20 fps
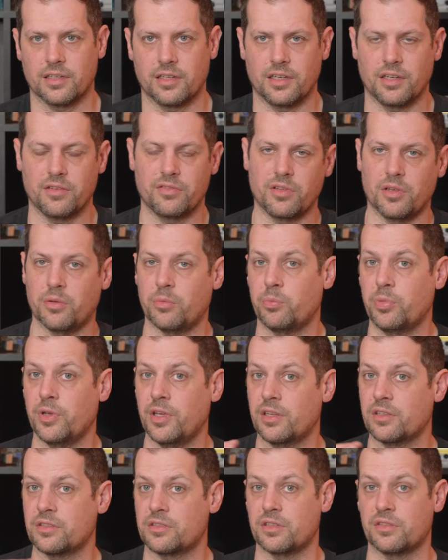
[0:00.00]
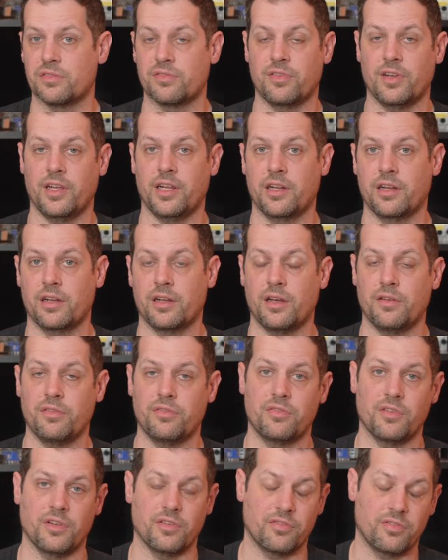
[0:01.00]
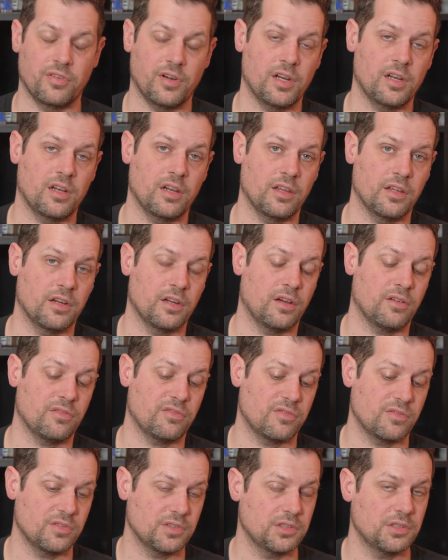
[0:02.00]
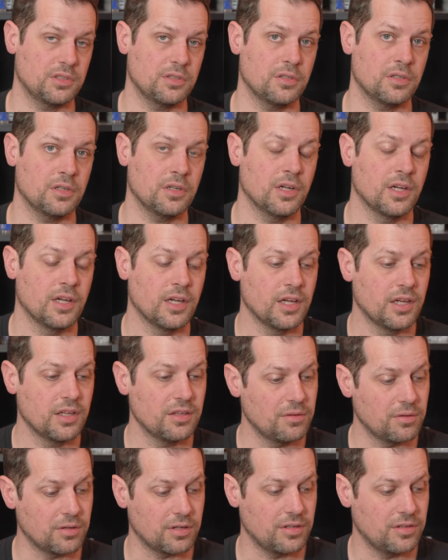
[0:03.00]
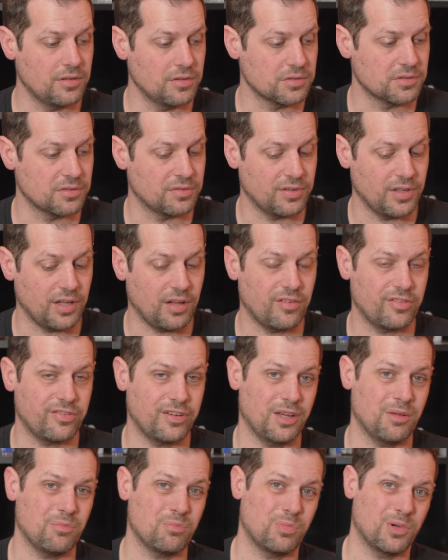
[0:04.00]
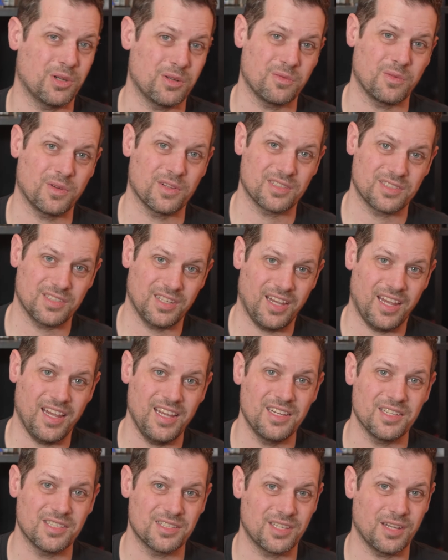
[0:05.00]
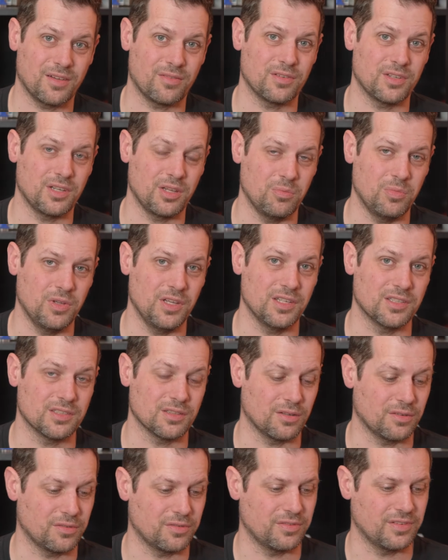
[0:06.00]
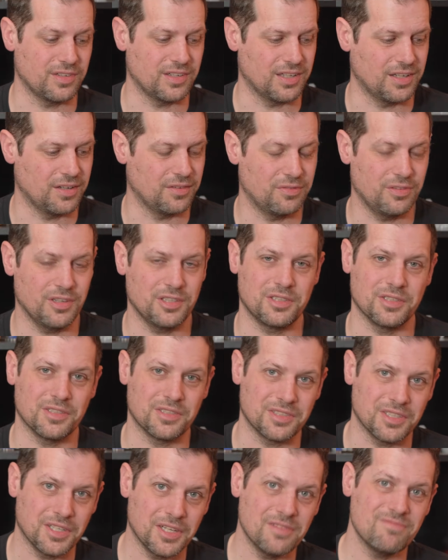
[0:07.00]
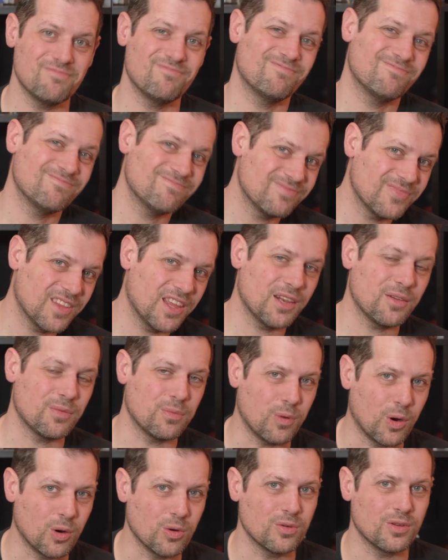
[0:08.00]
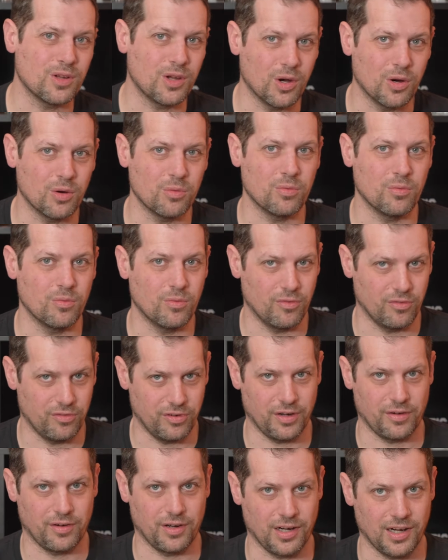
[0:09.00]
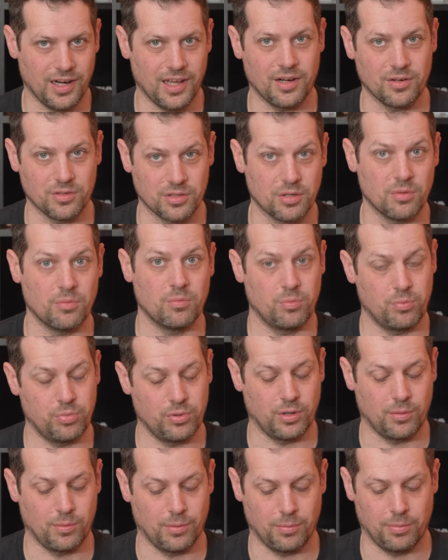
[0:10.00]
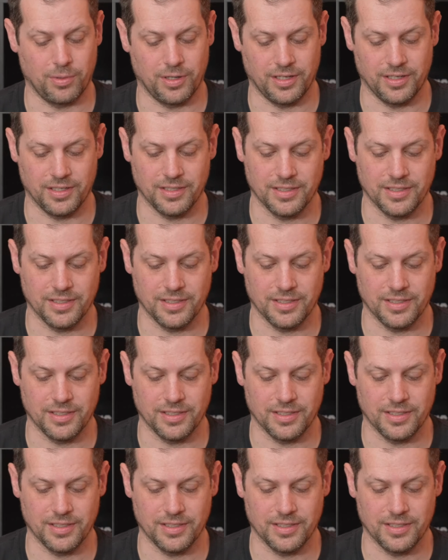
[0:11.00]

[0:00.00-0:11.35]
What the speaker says: If the impedance is flat enough and friendly enough, sure, you can use a valve amp, but with 87 dBs of efficiency, it won't go very loud, probably.